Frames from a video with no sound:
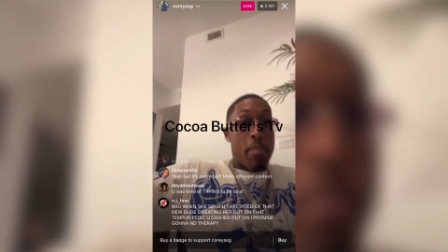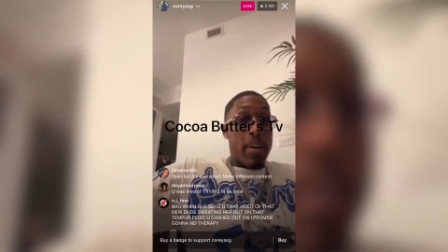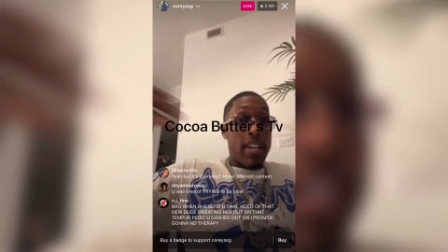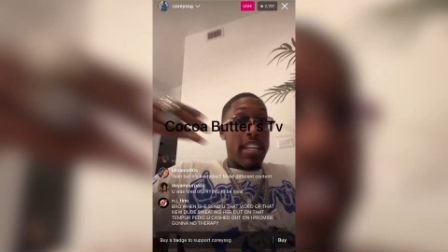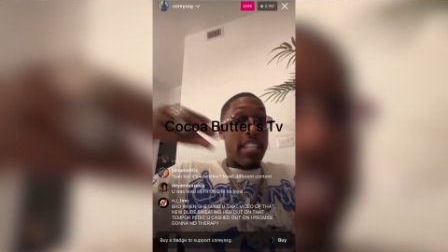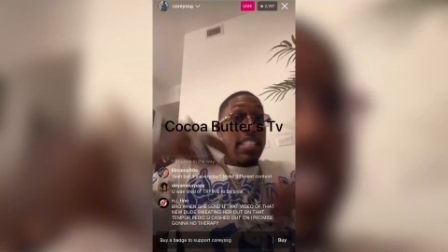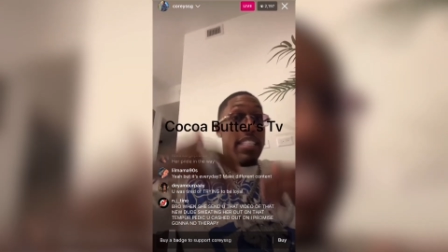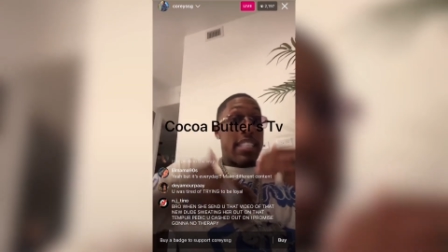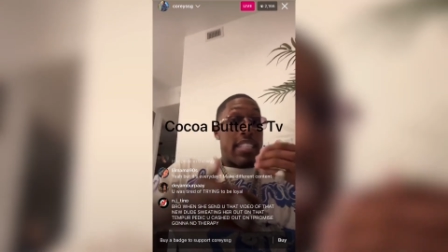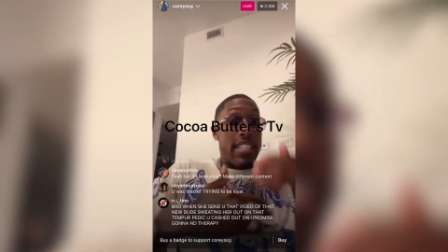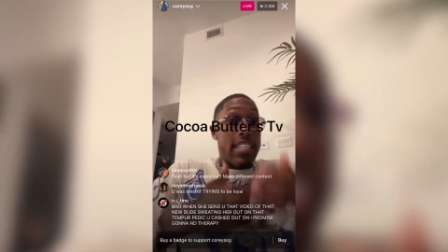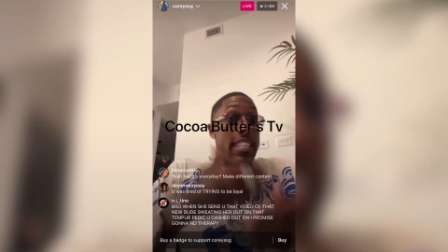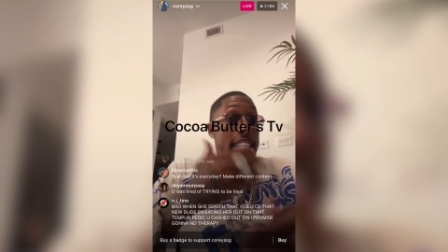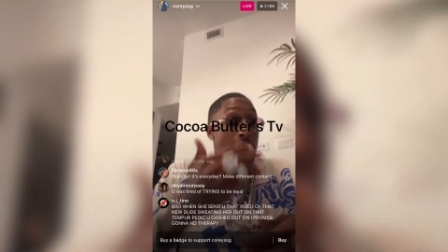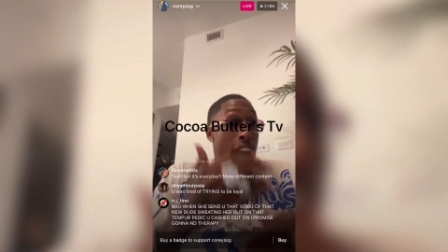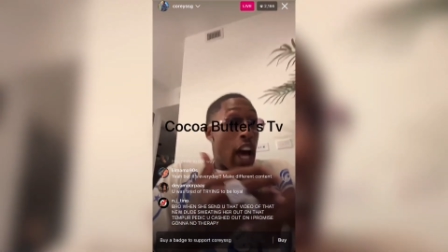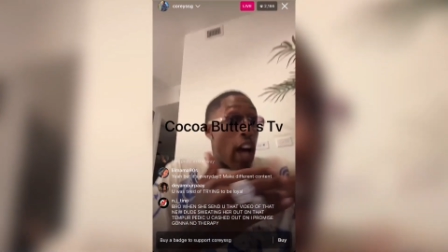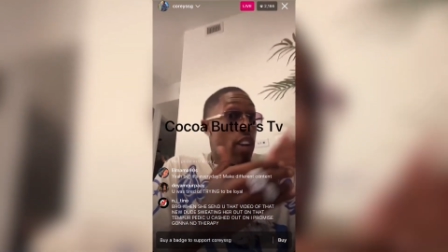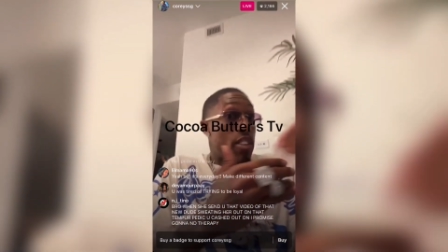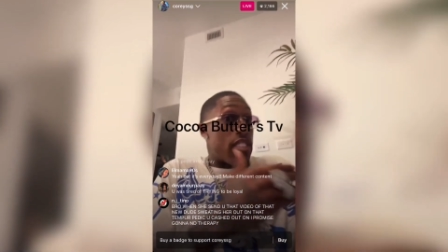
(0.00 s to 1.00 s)
But until
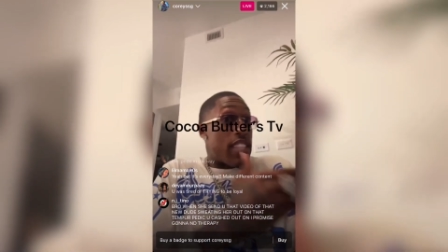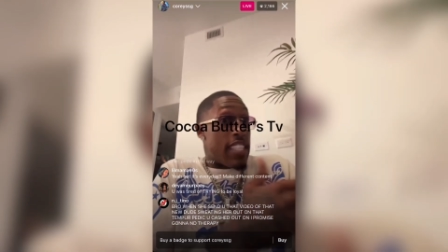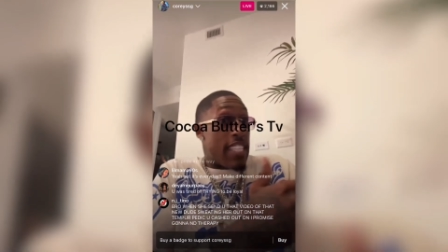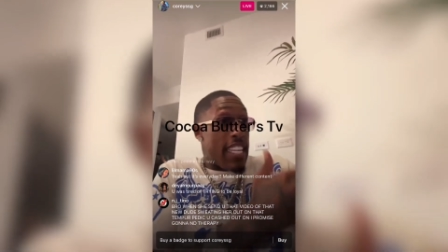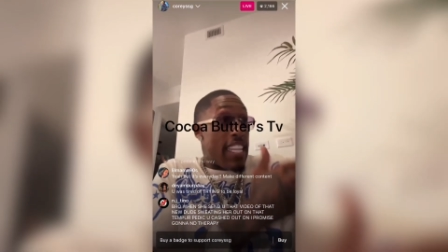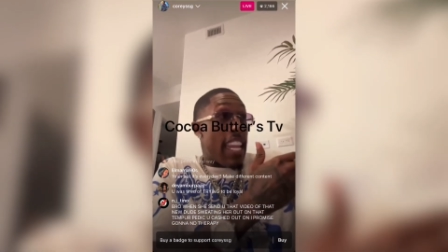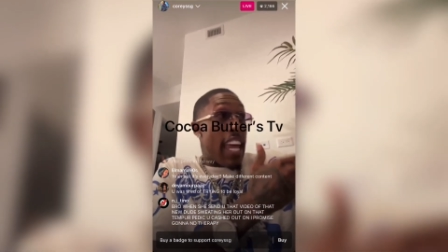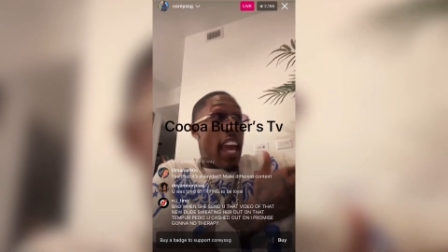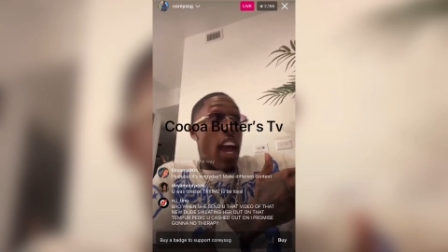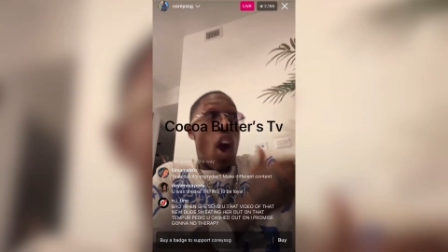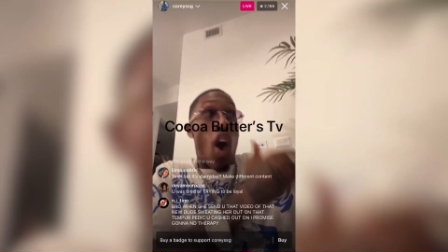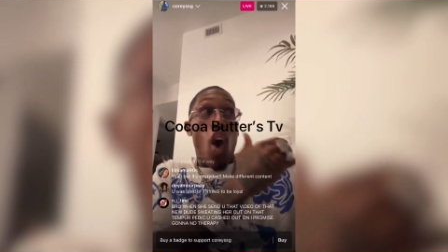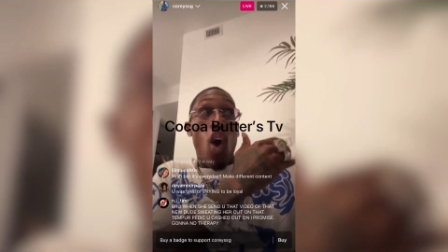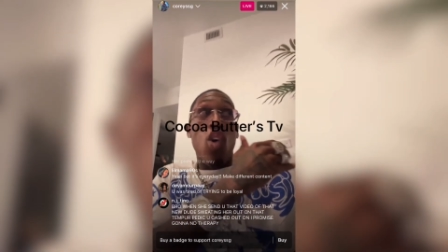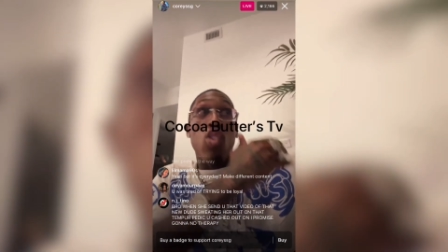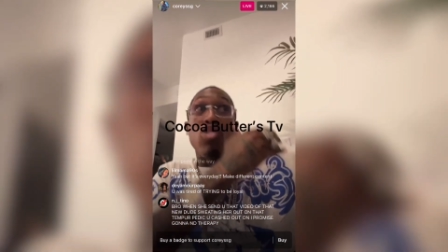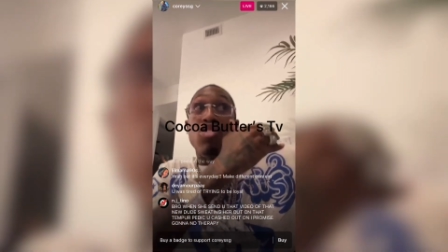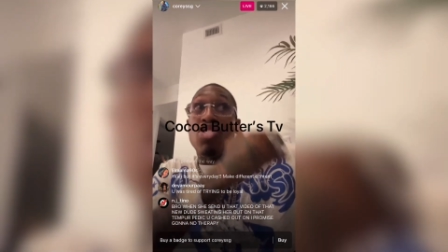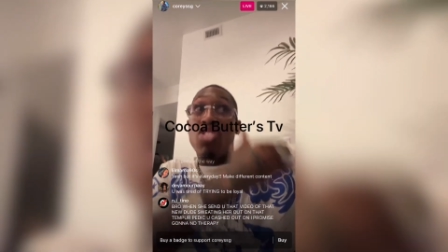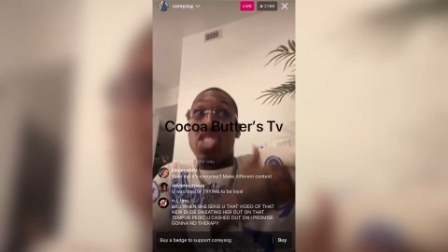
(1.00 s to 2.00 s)
y'all see that,
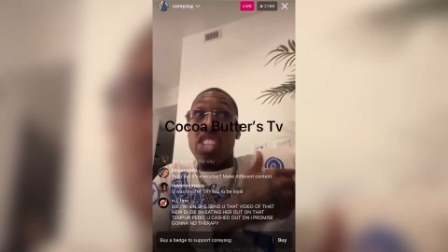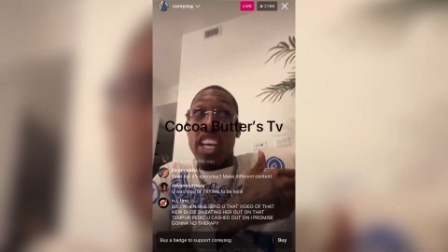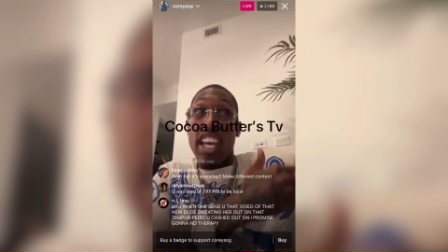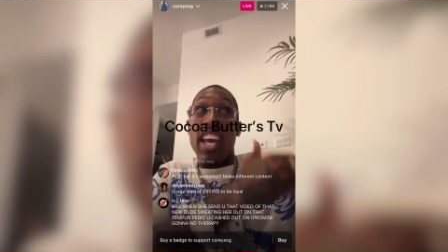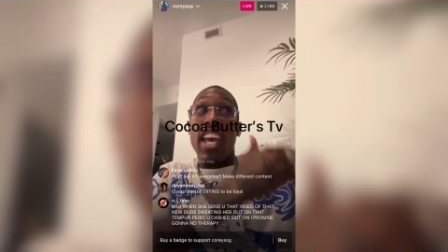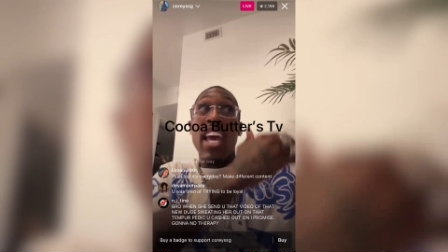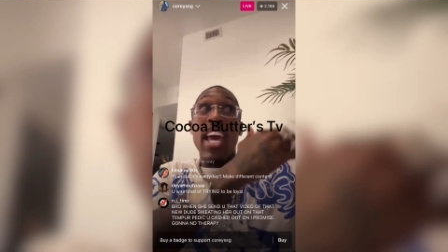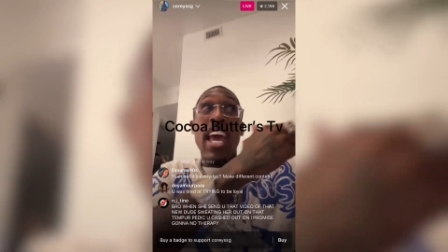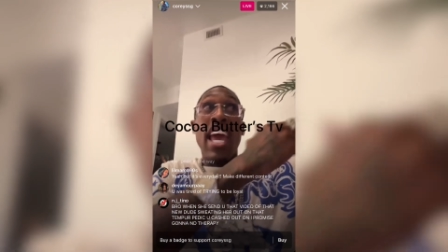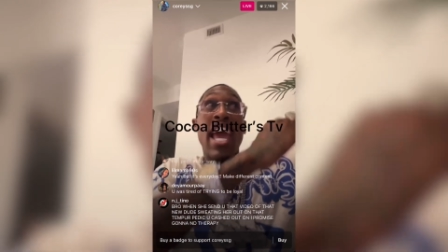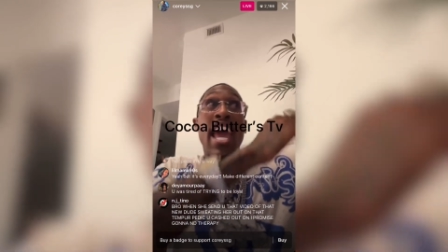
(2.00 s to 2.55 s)
oh shit,